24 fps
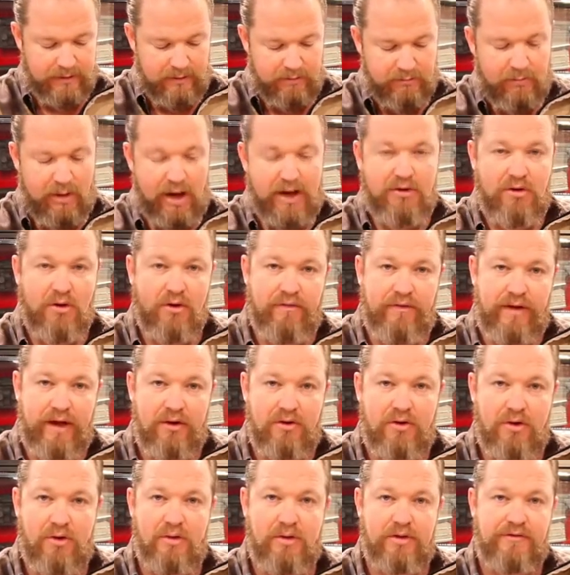micro
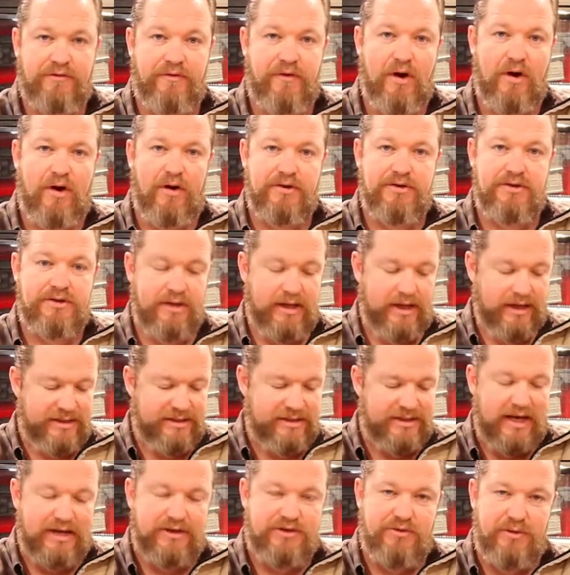Velcro as far as
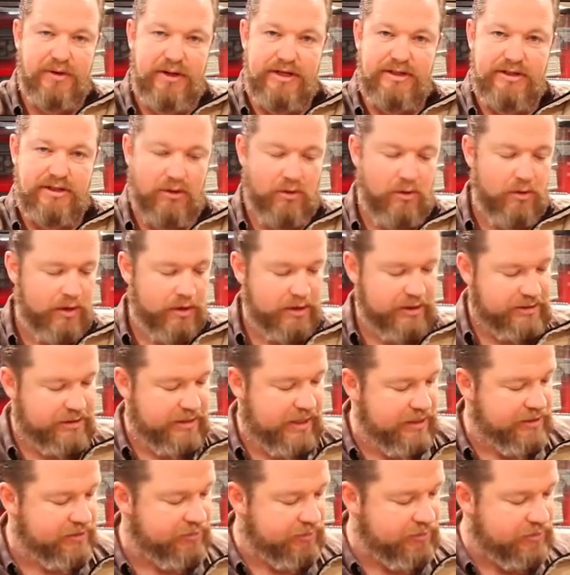accessories and
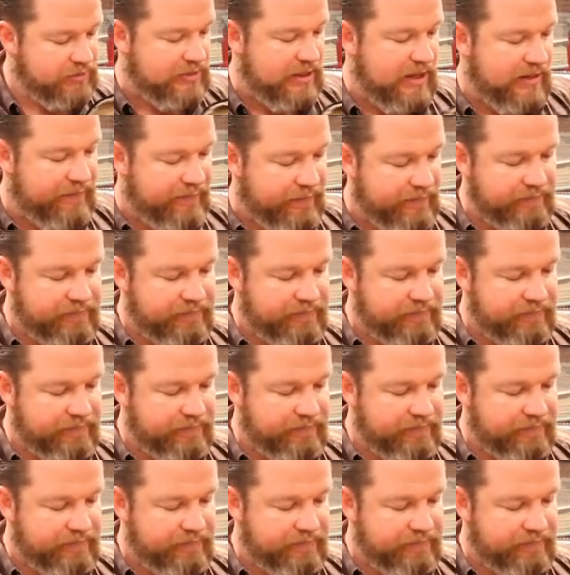organizational stuff.